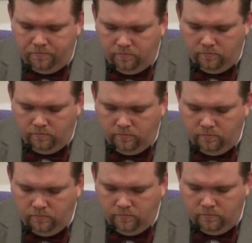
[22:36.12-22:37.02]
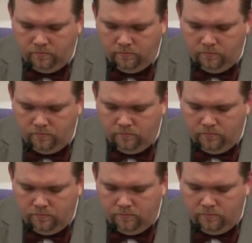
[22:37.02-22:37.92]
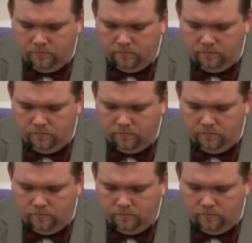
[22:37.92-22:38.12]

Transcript: [no speech]